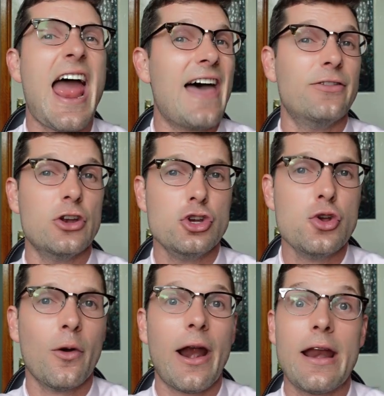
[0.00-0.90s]
and the
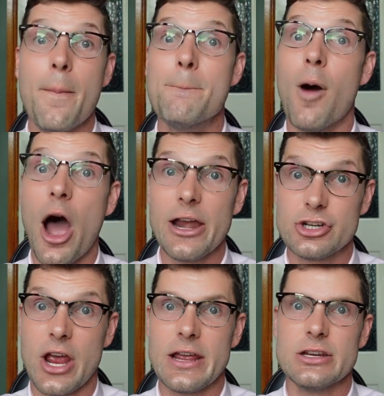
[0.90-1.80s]
numerator might
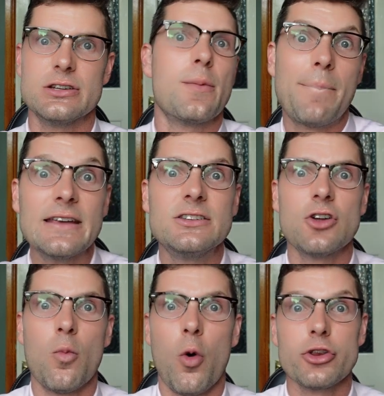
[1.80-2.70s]
change based
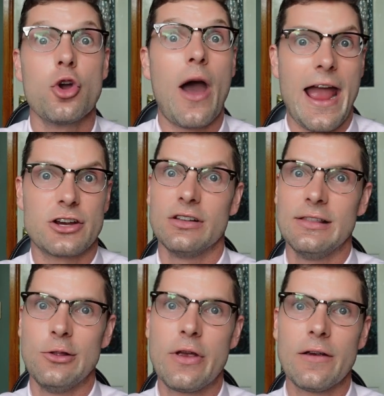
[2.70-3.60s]
on what you're actually
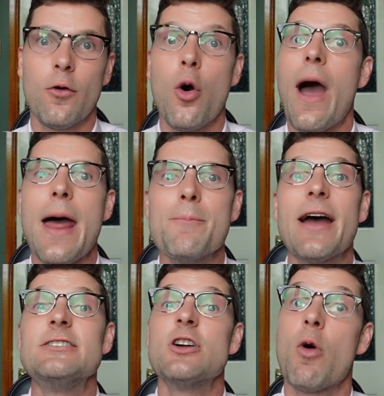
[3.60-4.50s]
looking for and
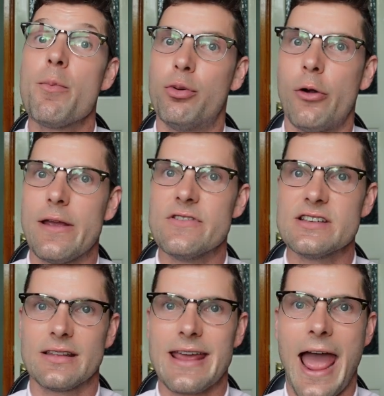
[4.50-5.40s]
based on what
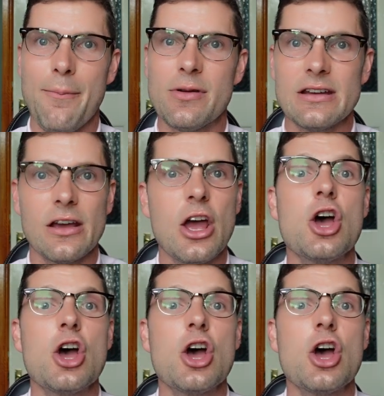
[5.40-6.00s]
previously happened.